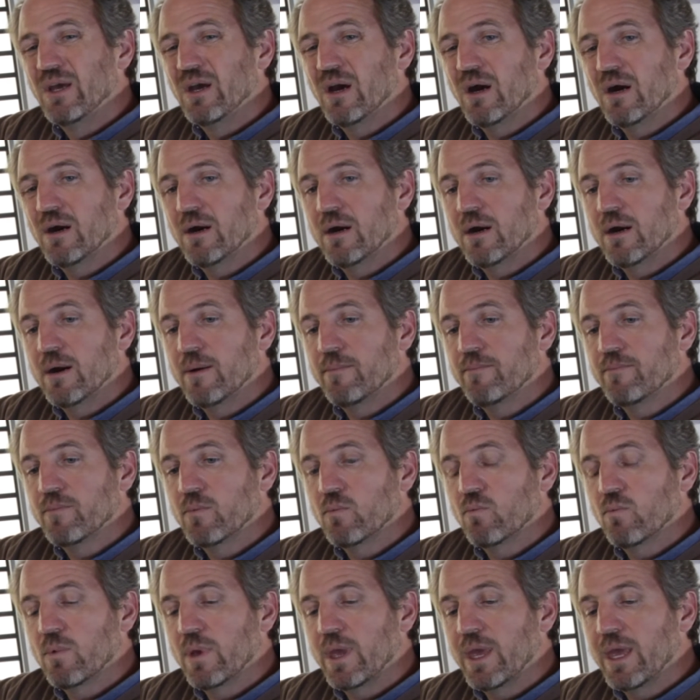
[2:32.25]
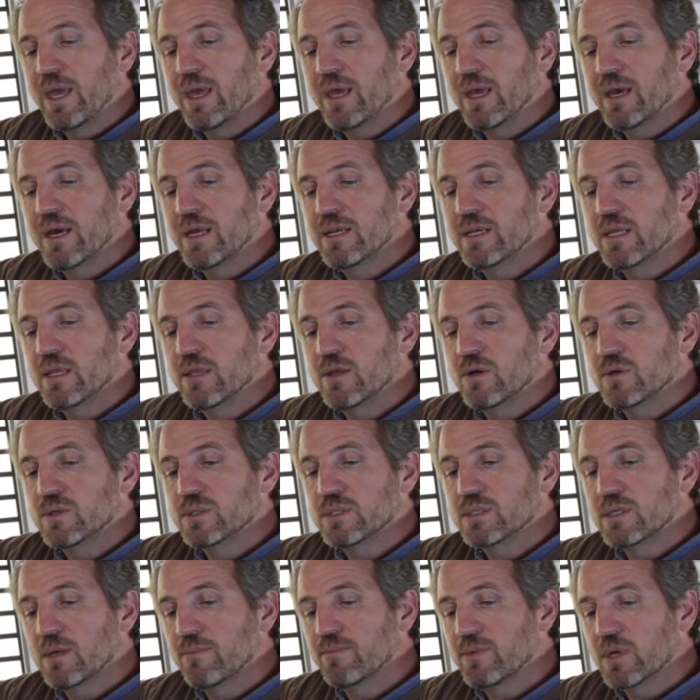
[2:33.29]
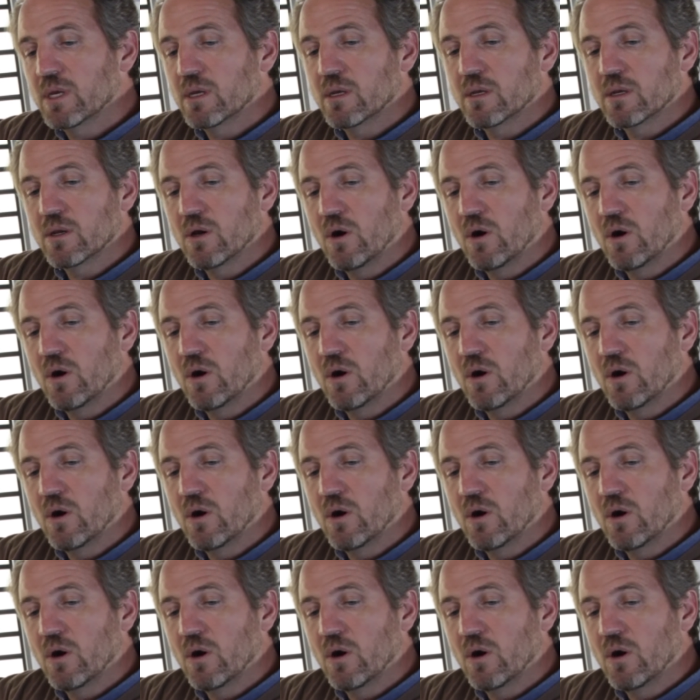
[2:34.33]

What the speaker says: And there's something